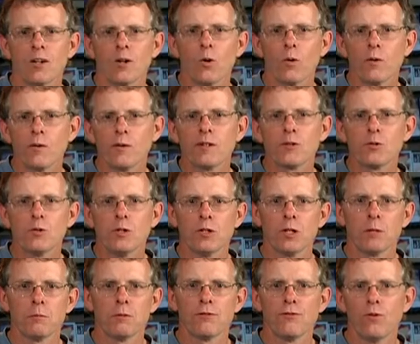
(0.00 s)
Cornering drill
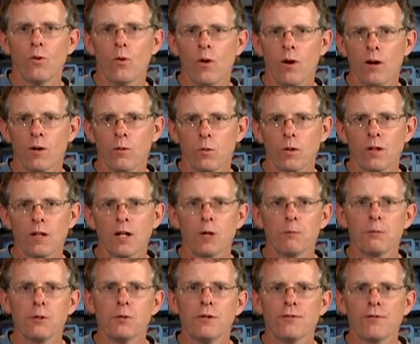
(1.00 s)
number four will
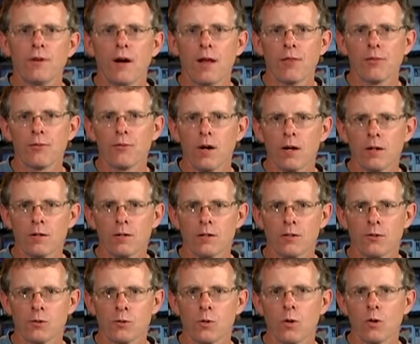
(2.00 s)
help you refine throttle
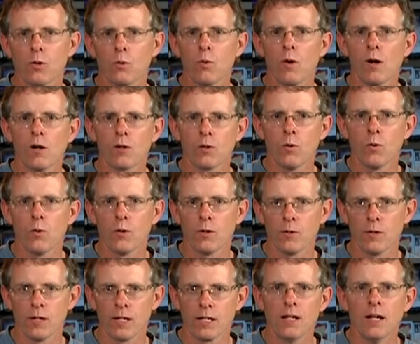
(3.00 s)
control while
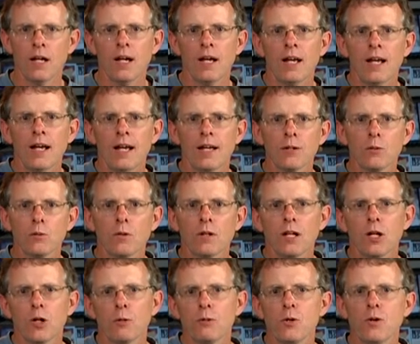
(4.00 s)
cornering, and it will
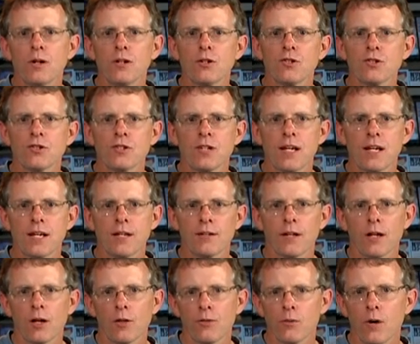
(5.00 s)
help you understand
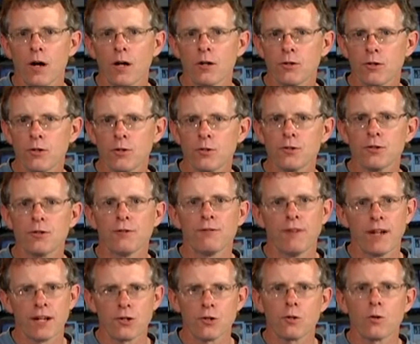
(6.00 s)
how throttle use
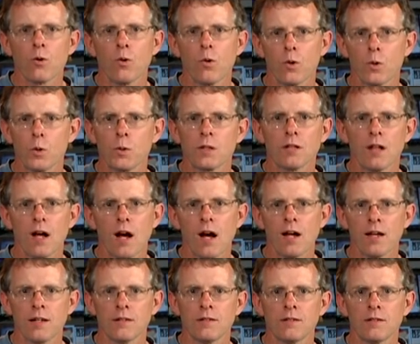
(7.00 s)
affects your cornering
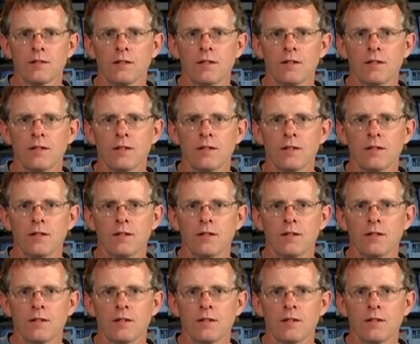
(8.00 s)
line.